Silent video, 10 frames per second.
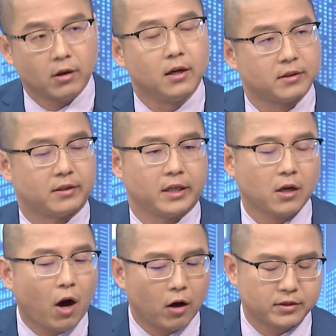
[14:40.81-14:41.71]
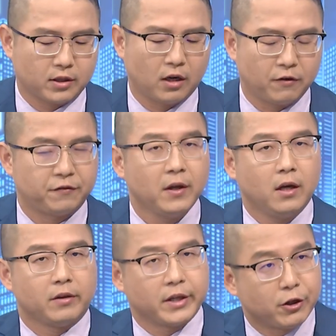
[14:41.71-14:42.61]
as the cost of
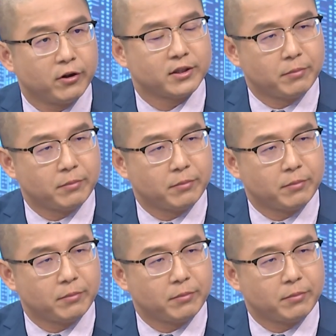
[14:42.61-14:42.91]
the U.S.